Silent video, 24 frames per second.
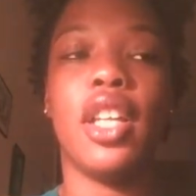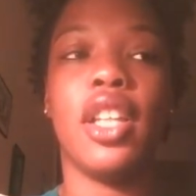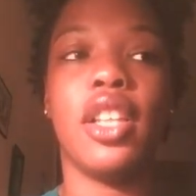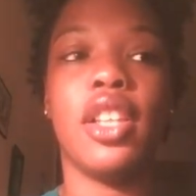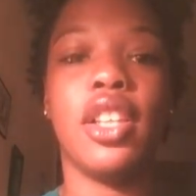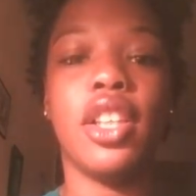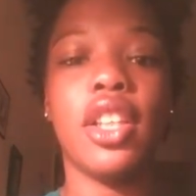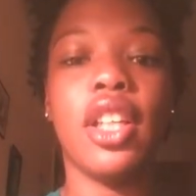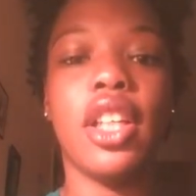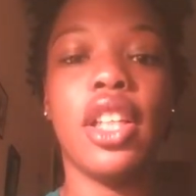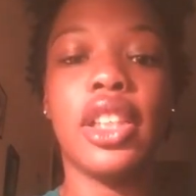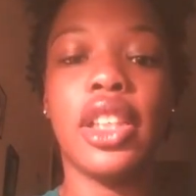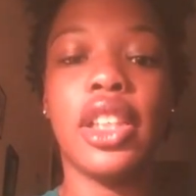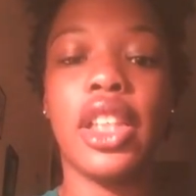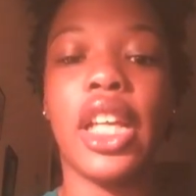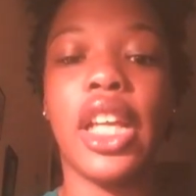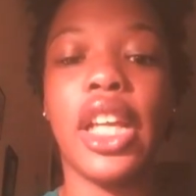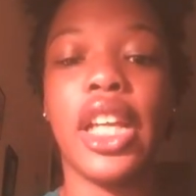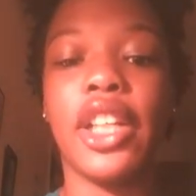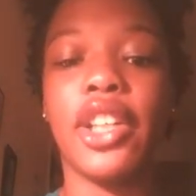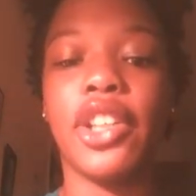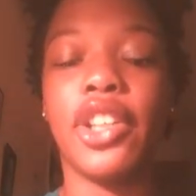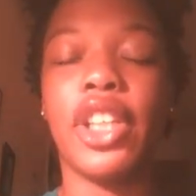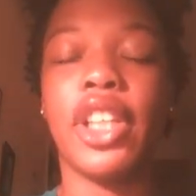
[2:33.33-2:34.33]
look
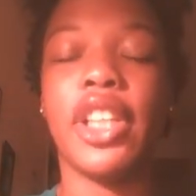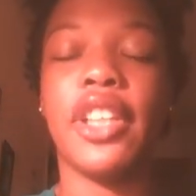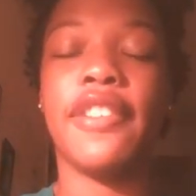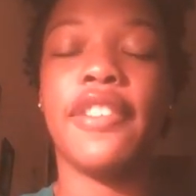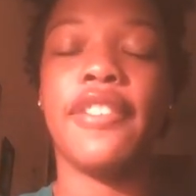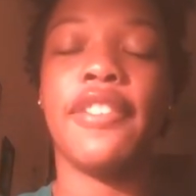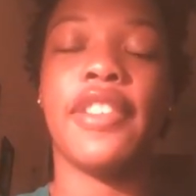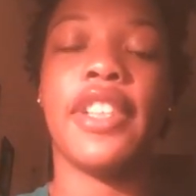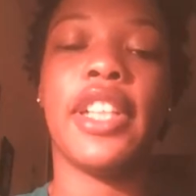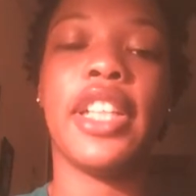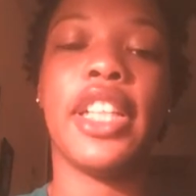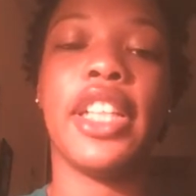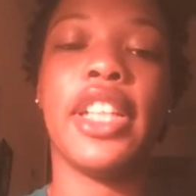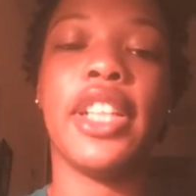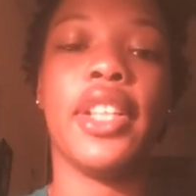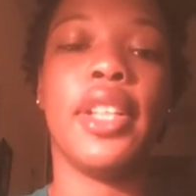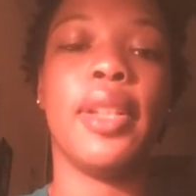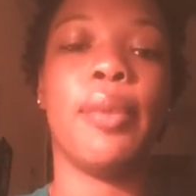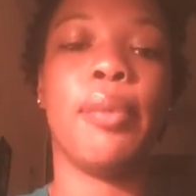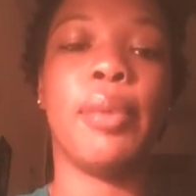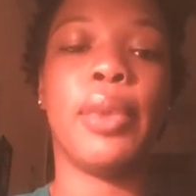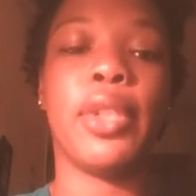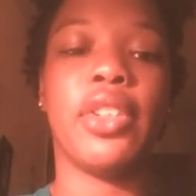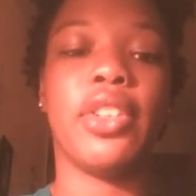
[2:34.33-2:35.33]
online or you get a
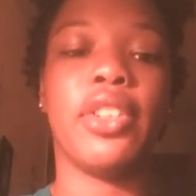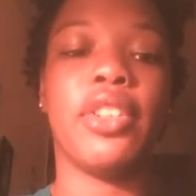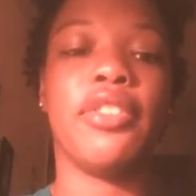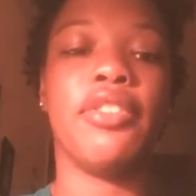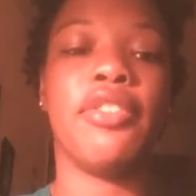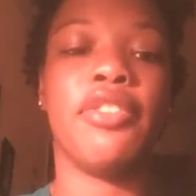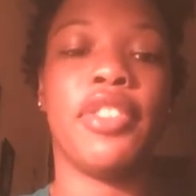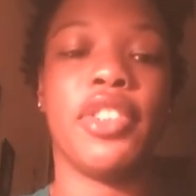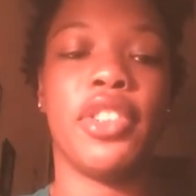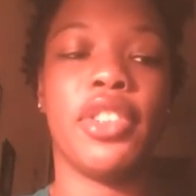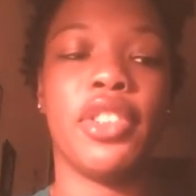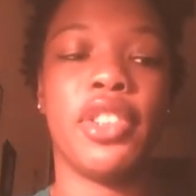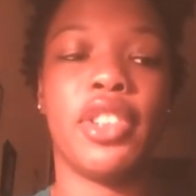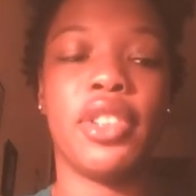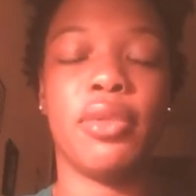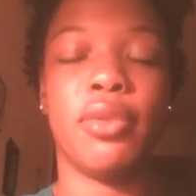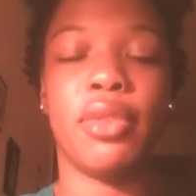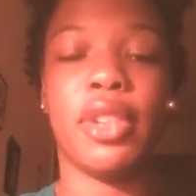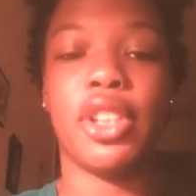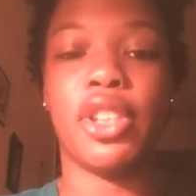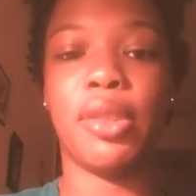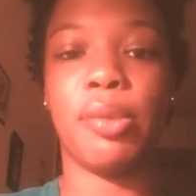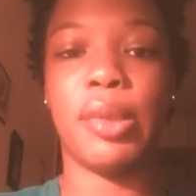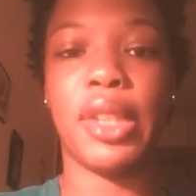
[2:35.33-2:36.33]
flyer about the first
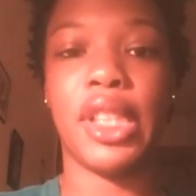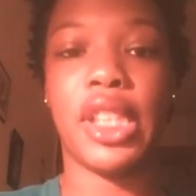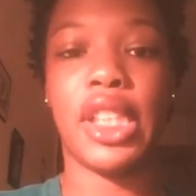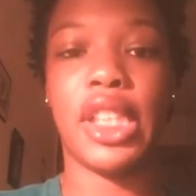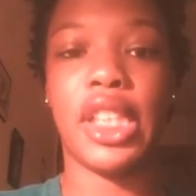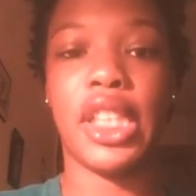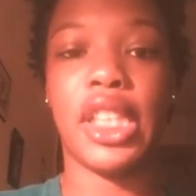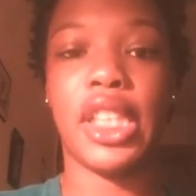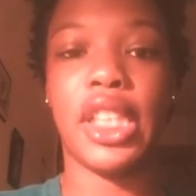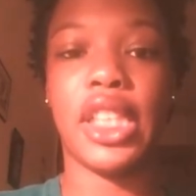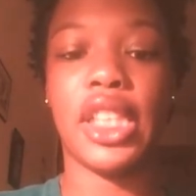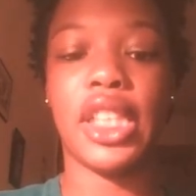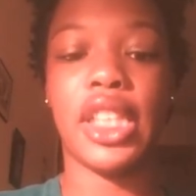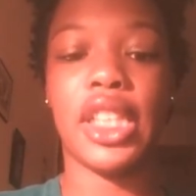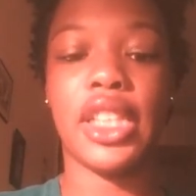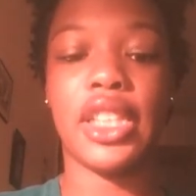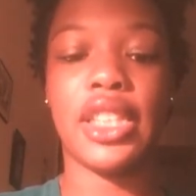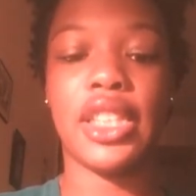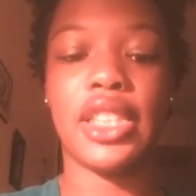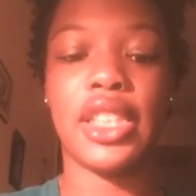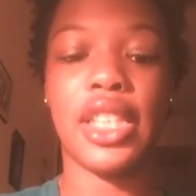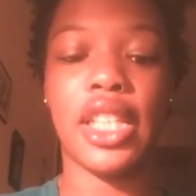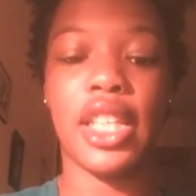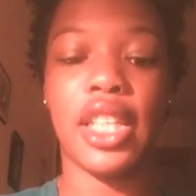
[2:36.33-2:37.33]
Rush meeting and
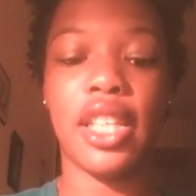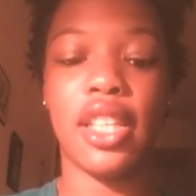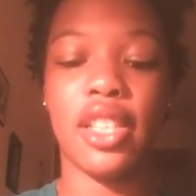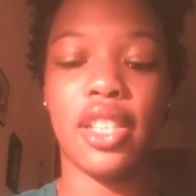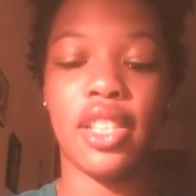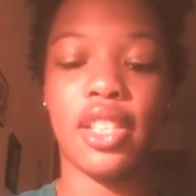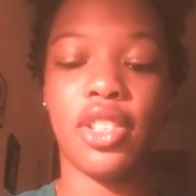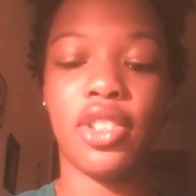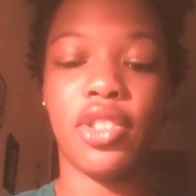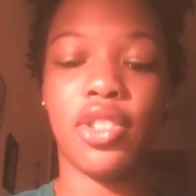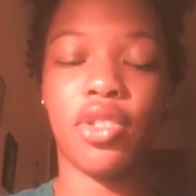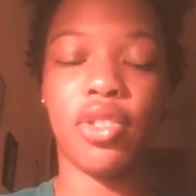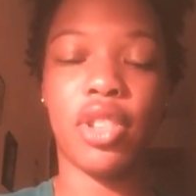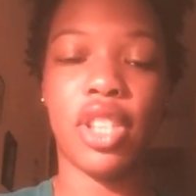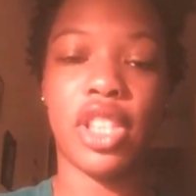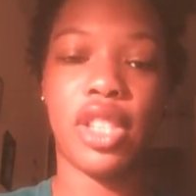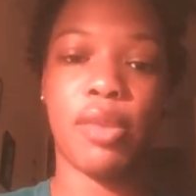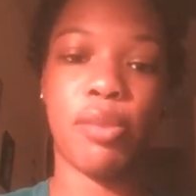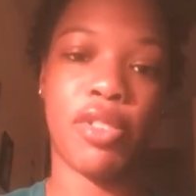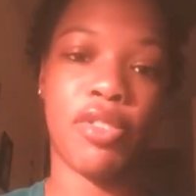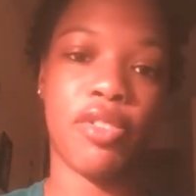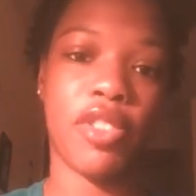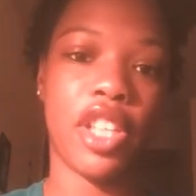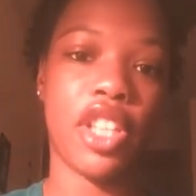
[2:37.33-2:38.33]
it says dress
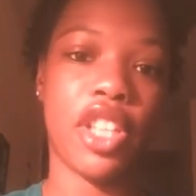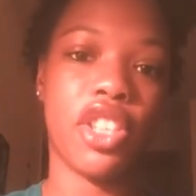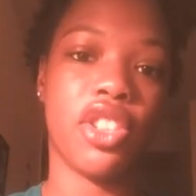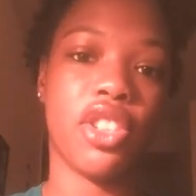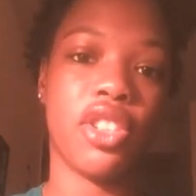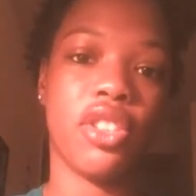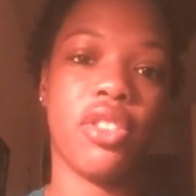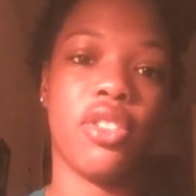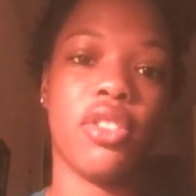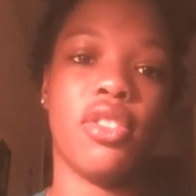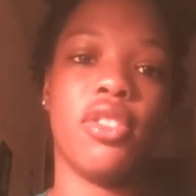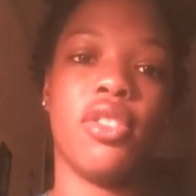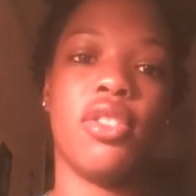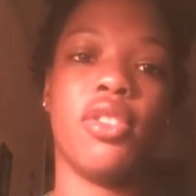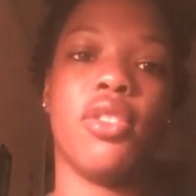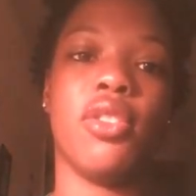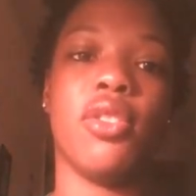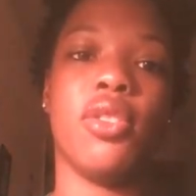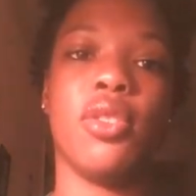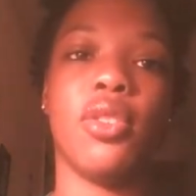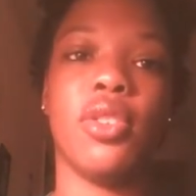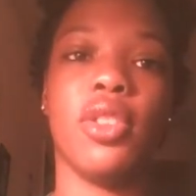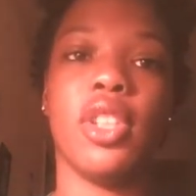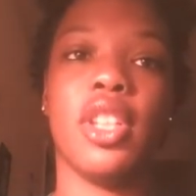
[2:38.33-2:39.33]
professional
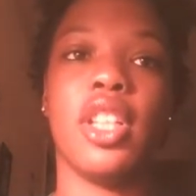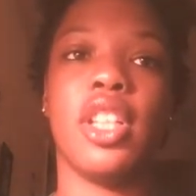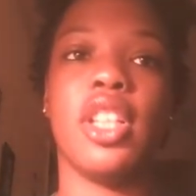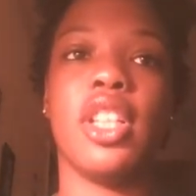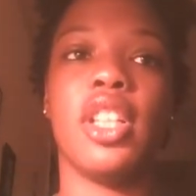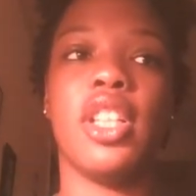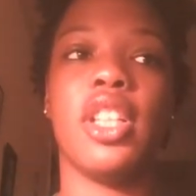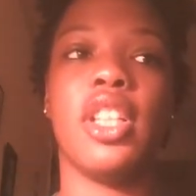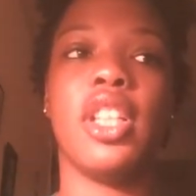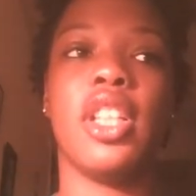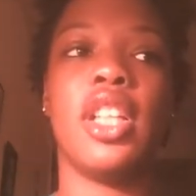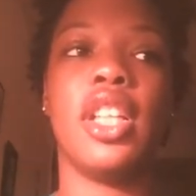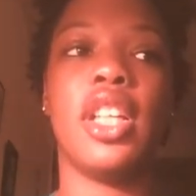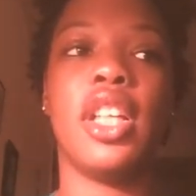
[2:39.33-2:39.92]
or